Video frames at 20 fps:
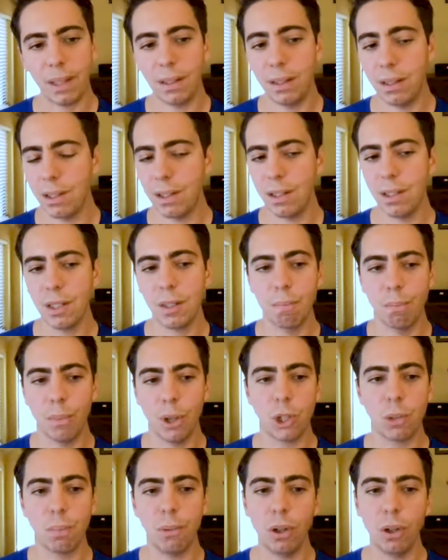this is
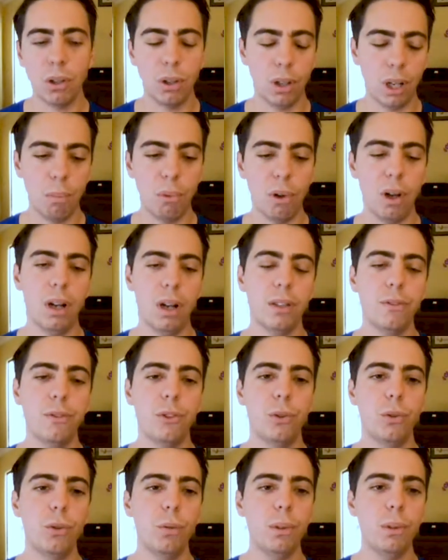much more collaborative
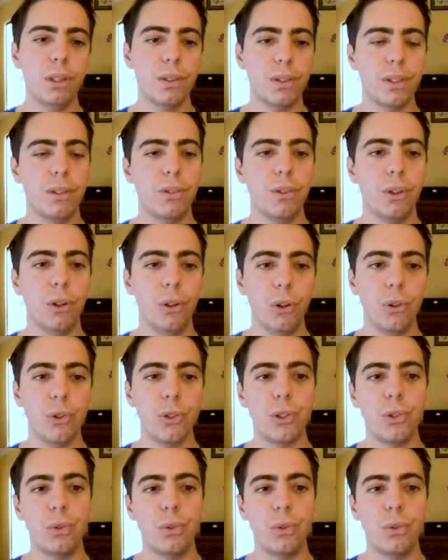too because it allows